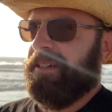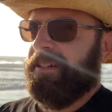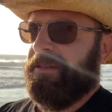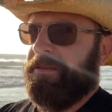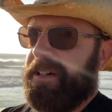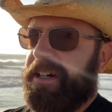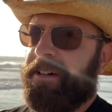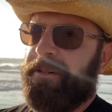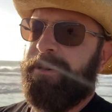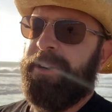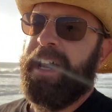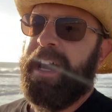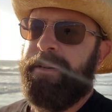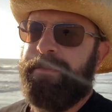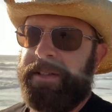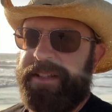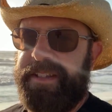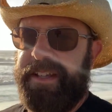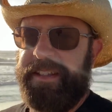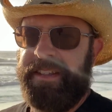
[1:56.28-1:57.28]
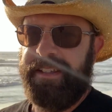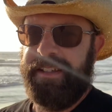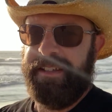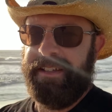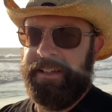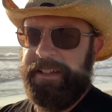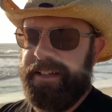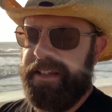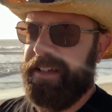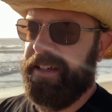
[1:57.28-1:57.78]
Well, what happens at
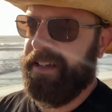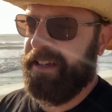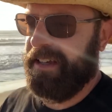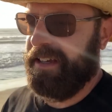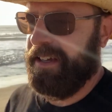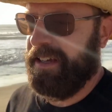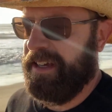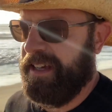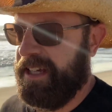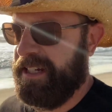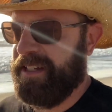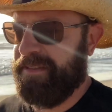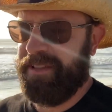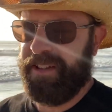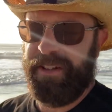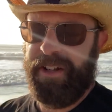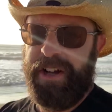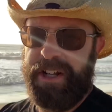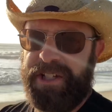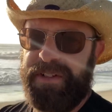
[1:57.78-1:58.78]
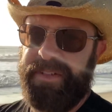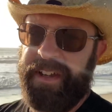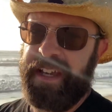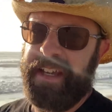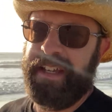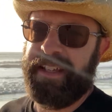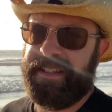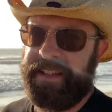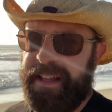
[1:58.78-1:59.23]
the end of the launch phase?